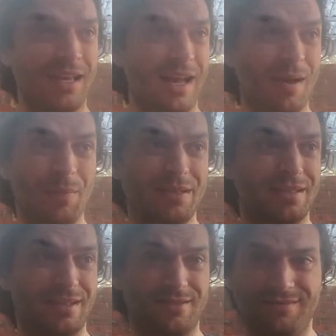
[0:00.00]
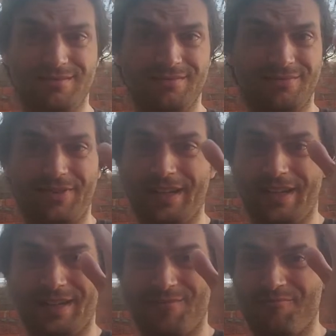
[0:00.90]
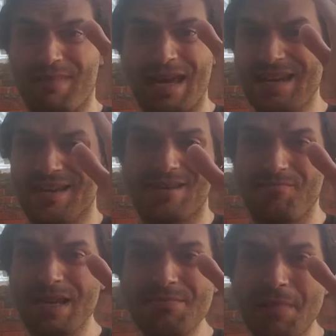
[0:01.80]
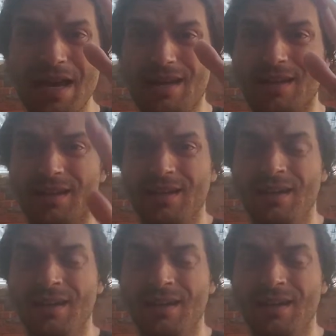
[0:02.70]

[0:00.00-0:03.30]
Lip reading: Up until freaking May, mid-May,